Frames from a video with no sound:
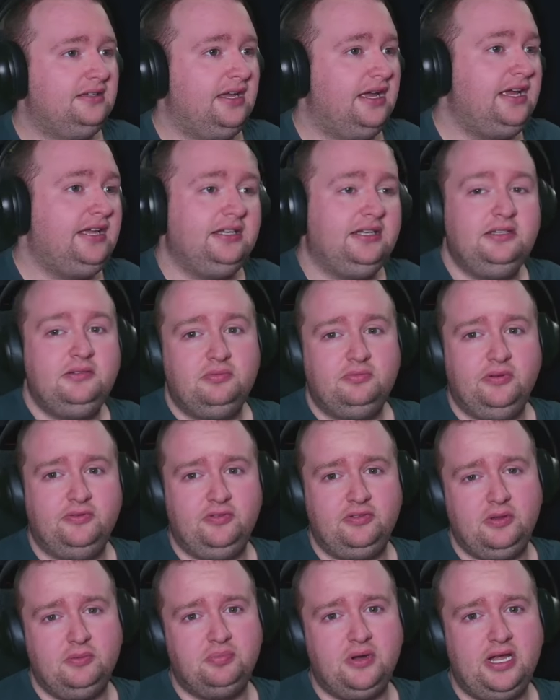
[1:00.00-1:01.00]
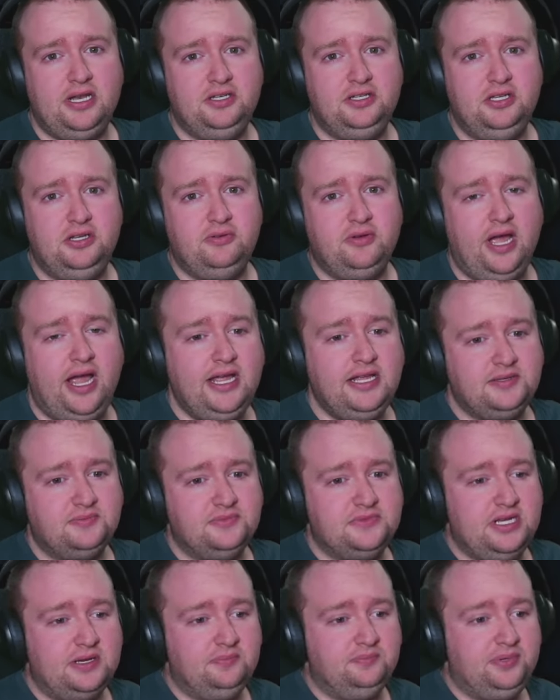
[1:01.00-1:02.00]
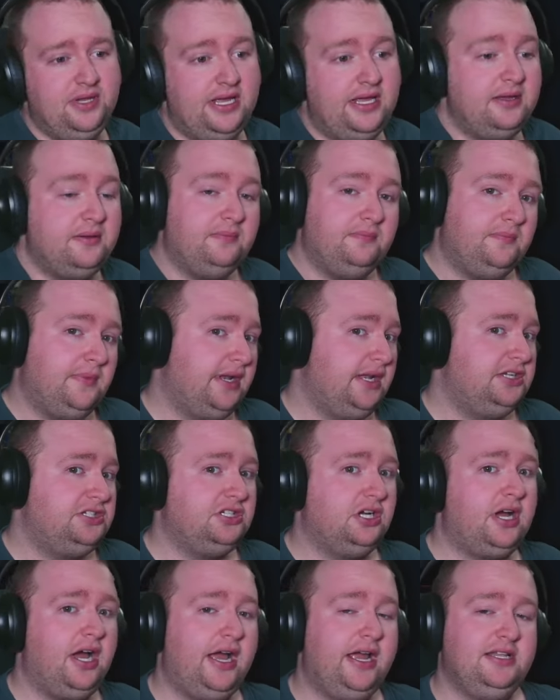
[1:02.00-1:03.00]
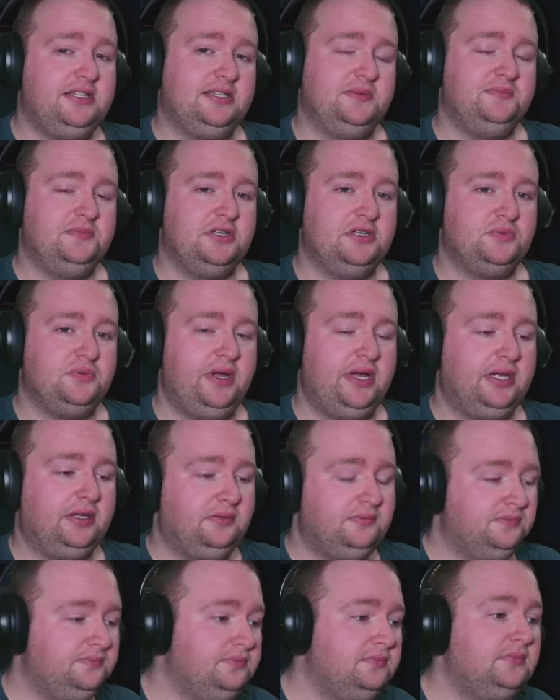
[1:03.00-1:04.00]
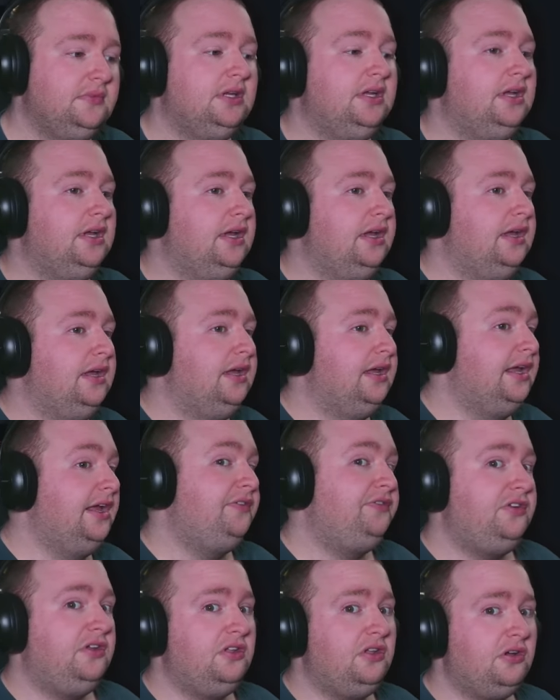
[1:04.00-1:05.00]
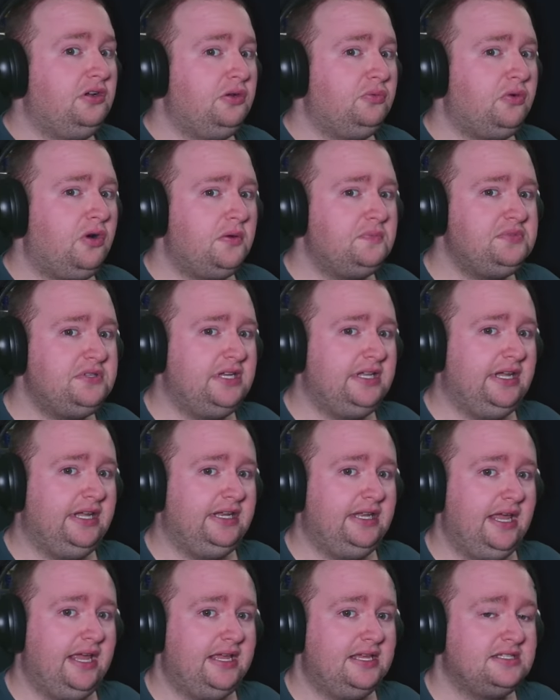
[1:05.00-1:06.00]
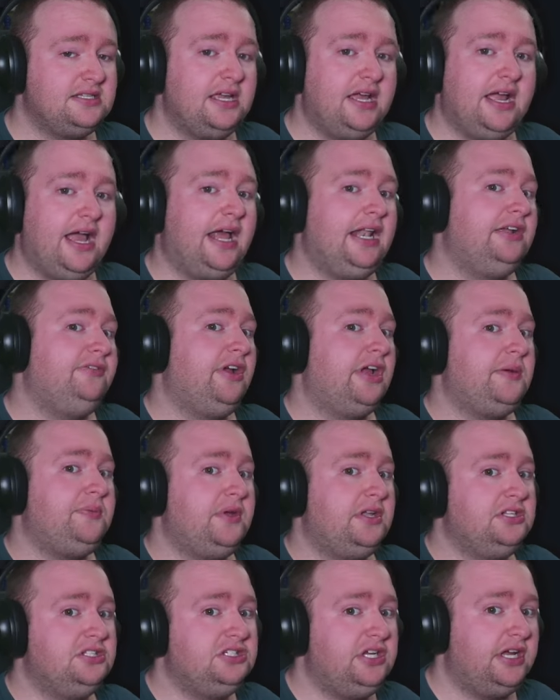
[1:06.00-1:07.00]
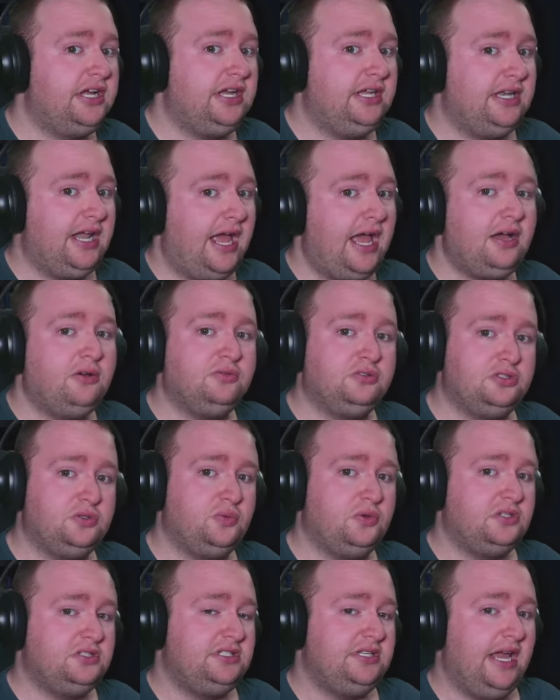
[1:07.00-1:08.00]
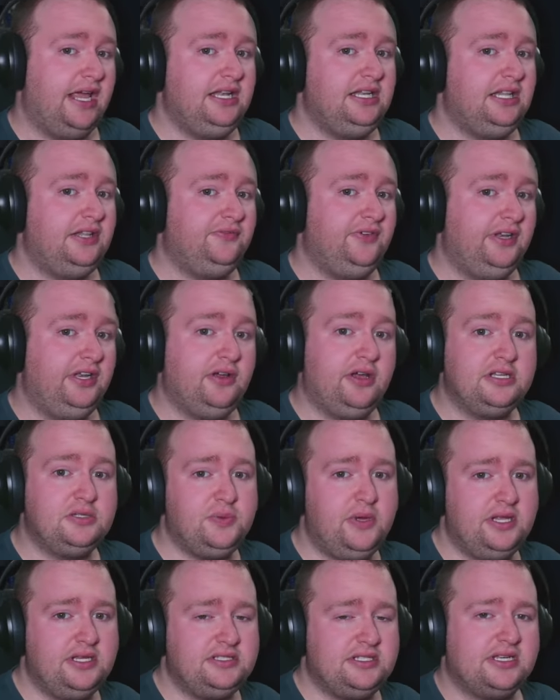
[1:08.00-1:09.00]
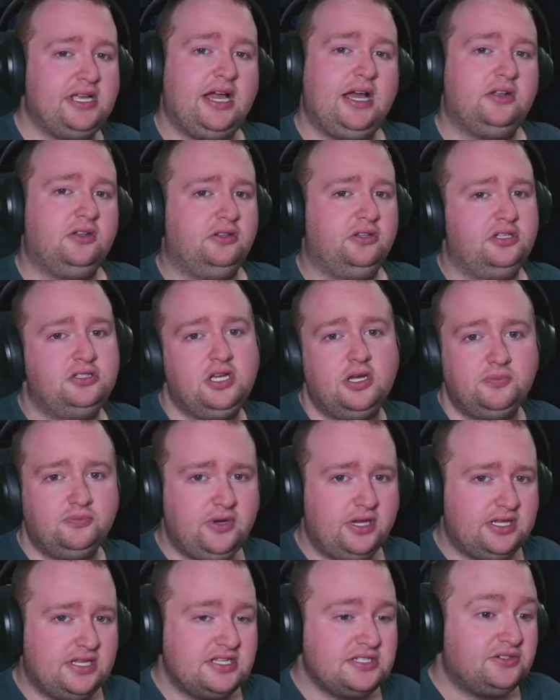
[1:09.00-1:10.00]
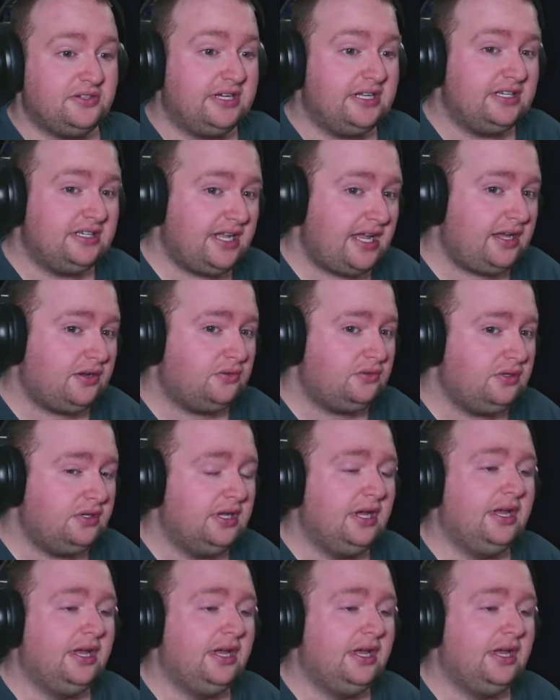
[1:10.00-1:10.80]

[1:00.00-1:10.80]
and with the brand new item template, manage our items as well. If you don't know what Obsidian is, highly recommend checking out towards the end of the video as well as the card on the top right of the screen now.